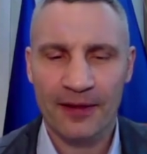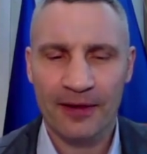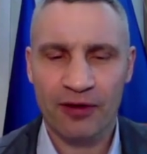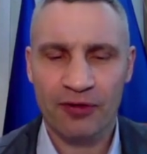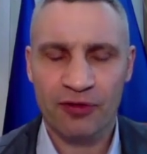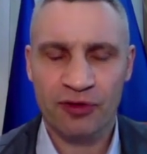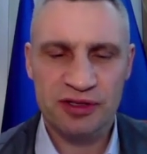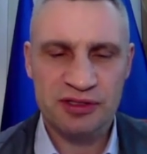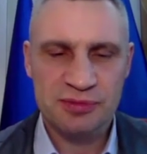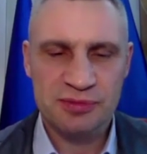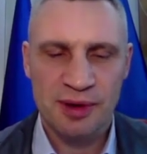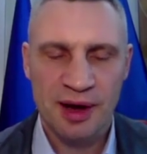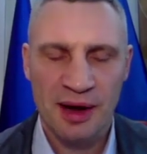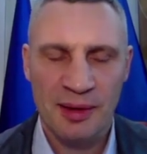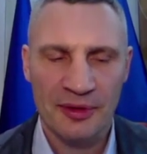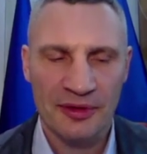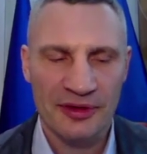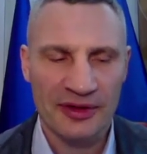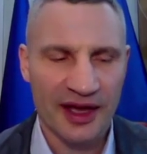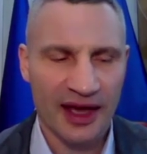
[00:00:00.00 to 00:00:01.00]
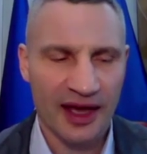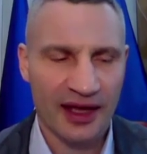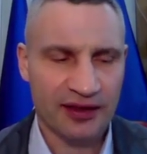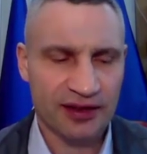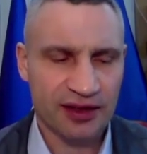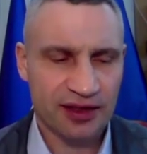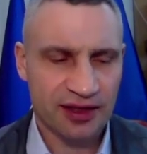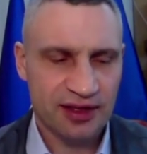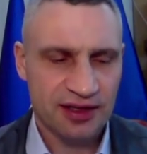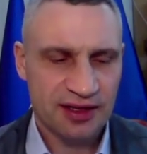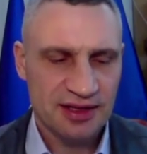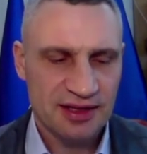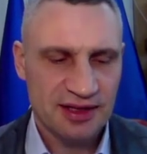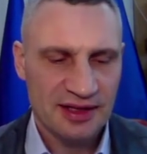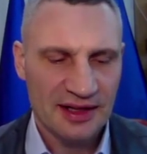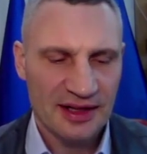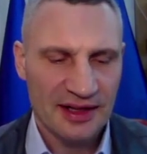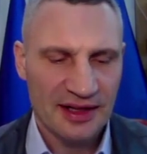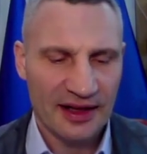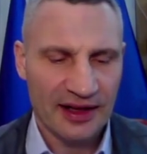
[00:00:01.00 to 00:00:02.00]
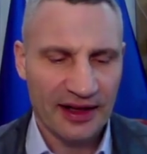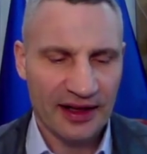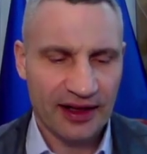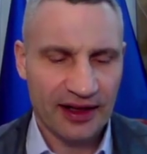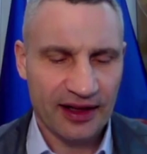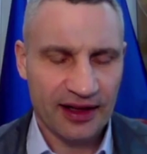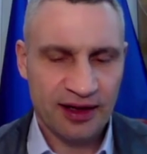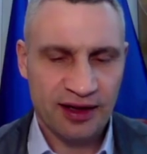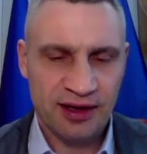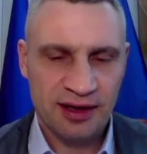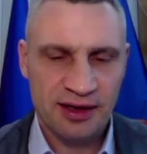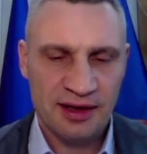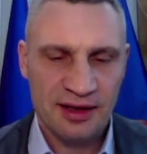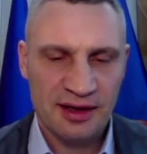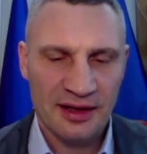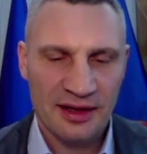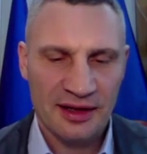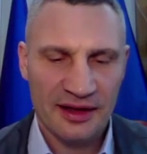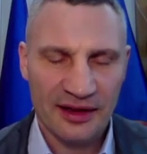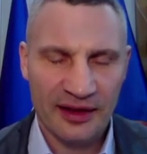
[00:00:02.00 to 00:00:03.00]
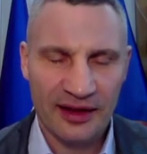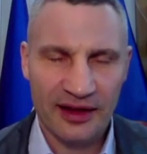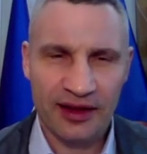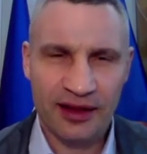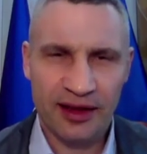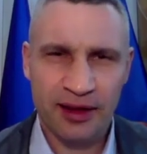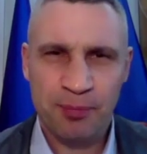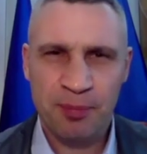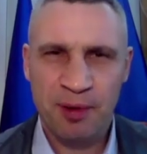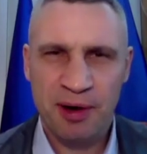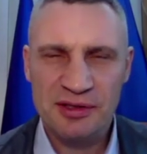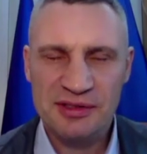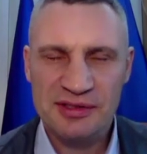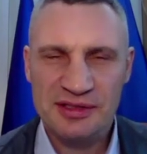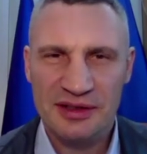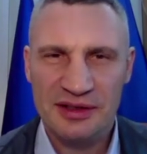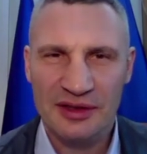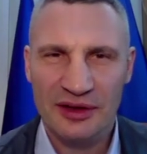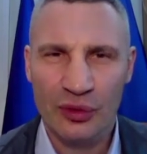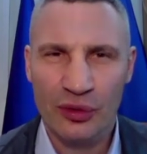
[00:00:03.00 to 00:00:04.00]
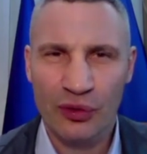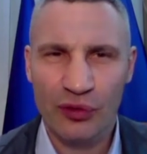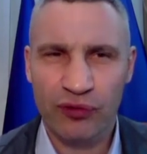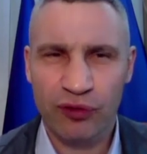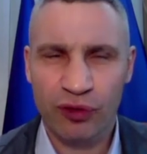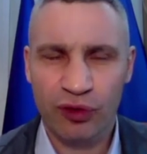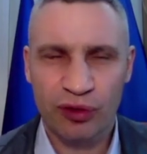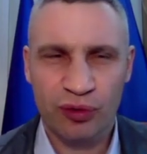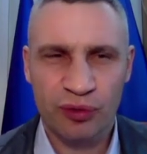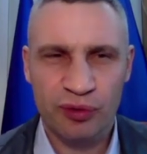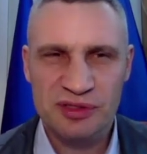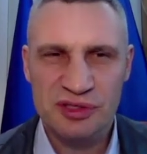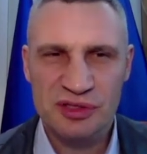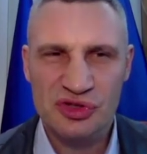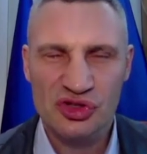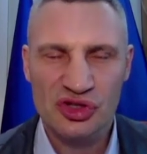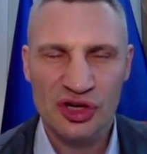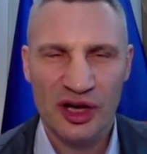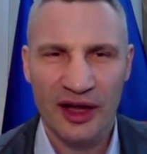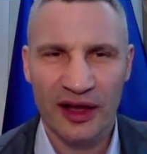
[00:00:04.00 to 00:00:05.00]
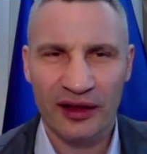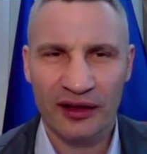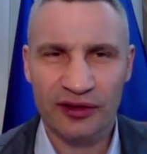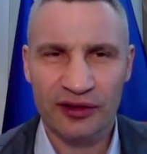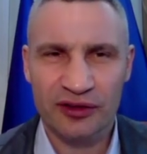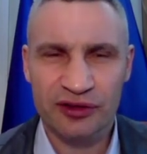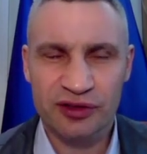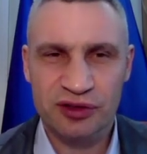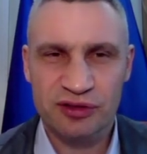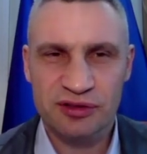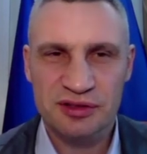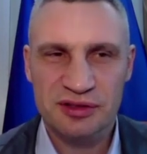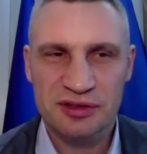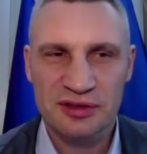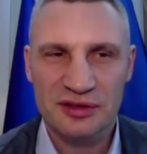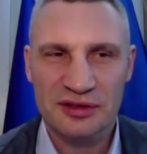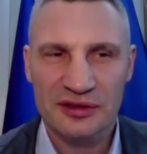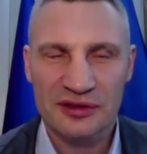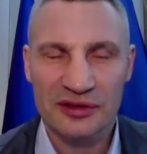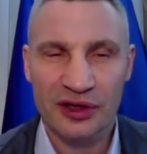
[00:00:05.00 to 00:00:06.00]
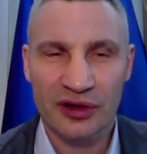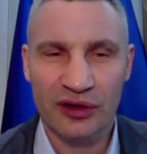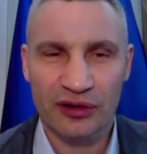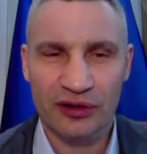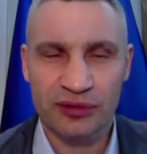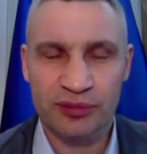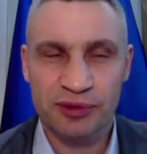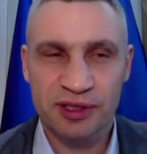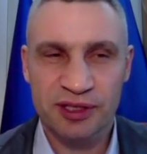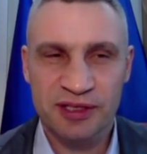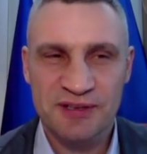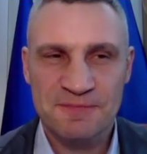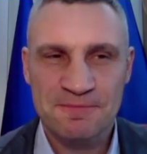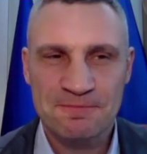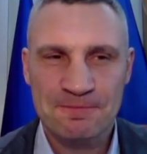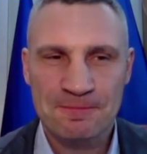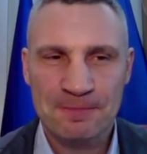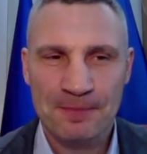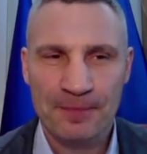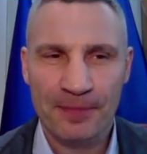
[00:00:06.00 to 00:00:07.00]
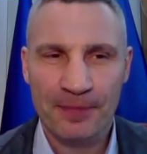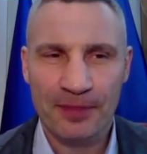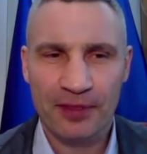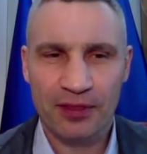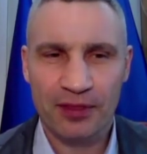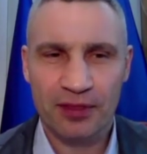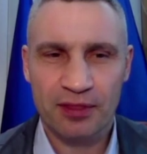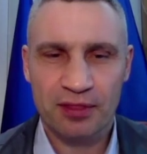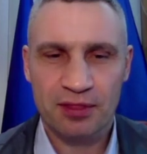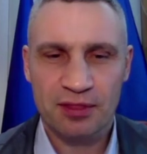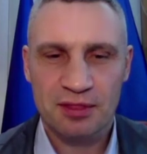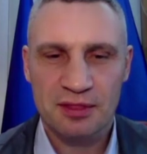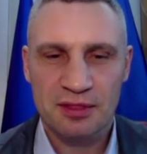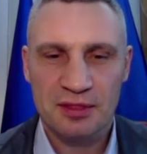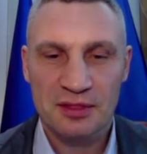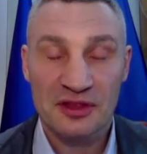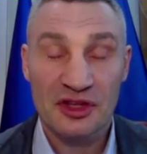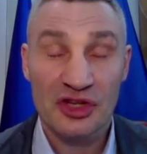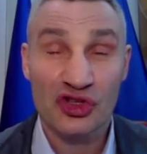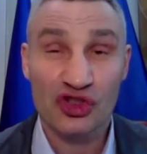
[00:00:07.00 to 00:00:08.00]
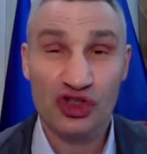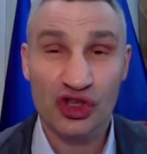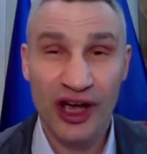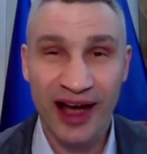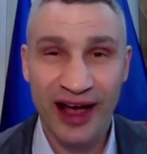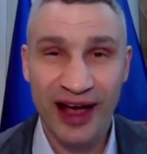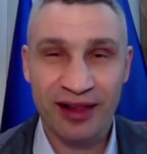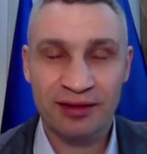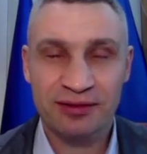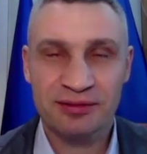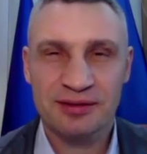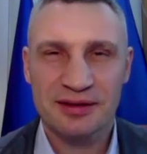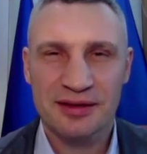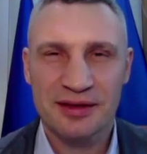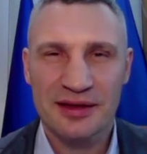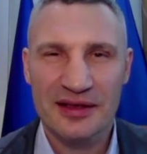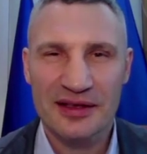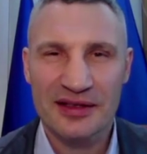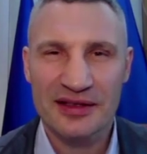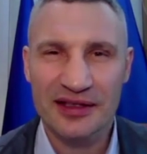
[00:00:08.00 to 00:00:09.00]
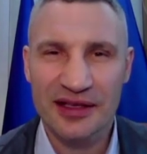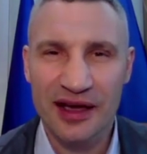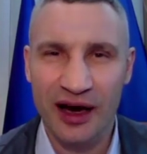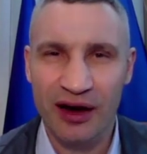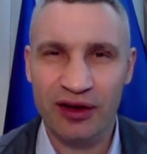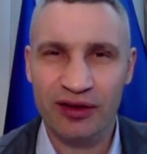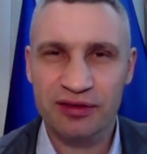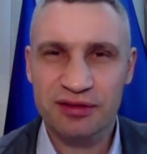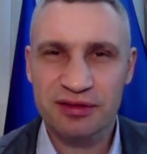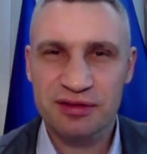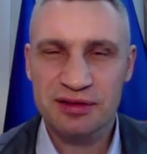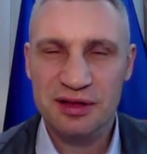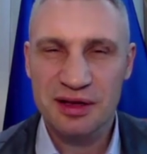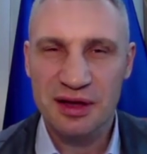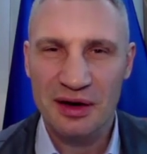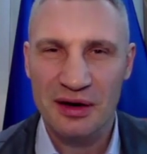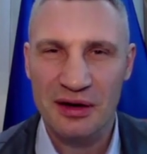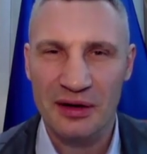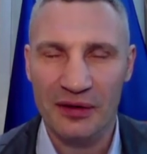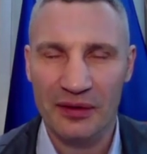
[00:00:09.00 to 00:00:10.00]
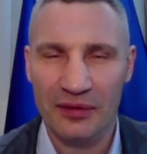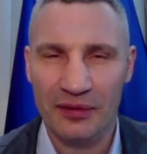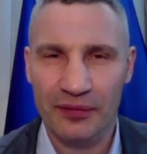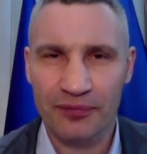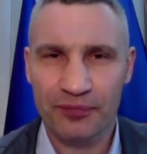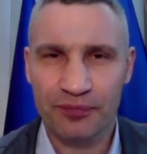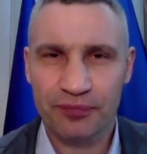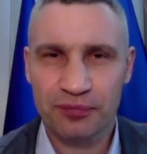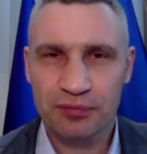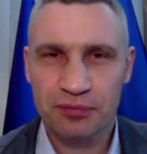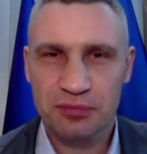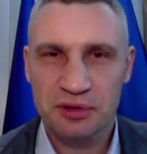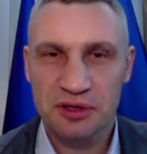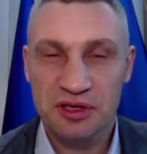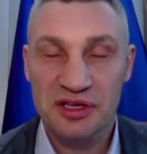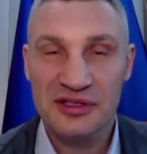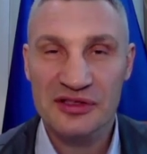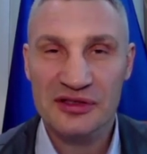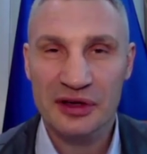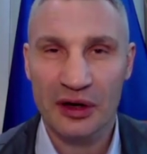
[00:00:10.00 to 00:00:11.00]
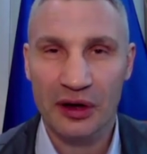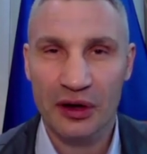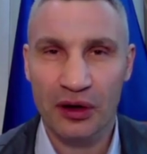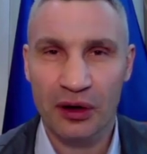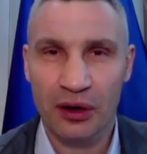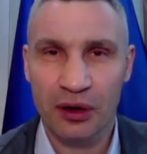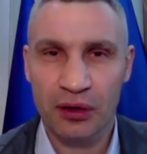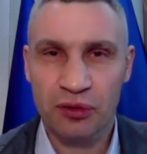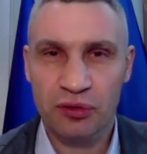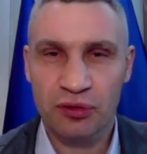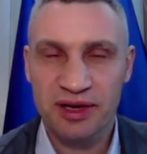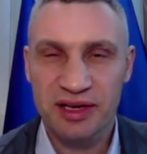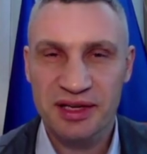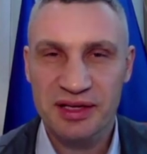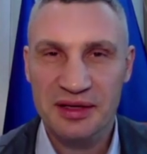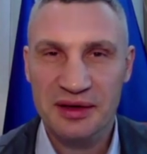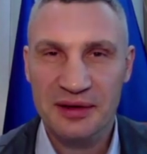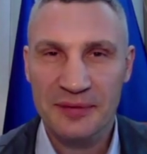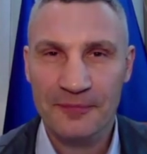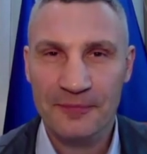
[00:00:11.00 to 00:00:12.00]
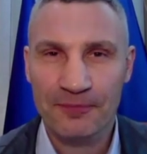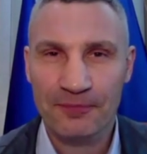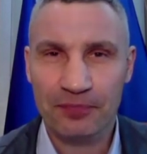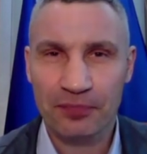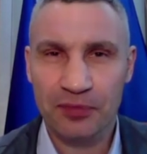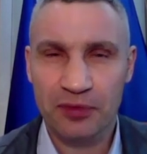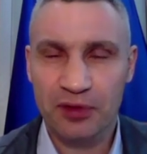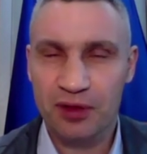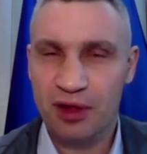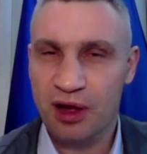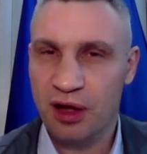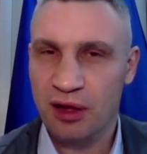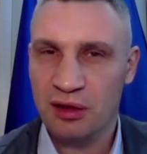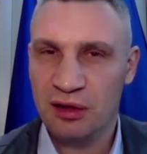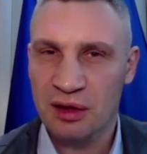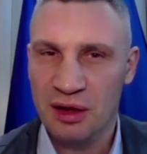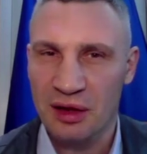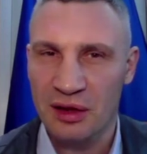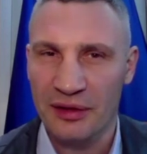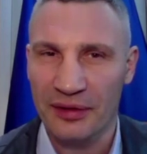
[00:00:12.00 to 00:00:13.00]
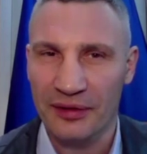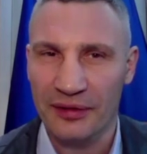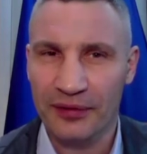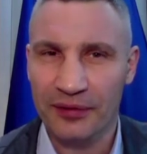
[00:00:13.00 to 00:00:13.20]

of his mama, dad. The person who followed this child told me, the child don't know. He's already alone.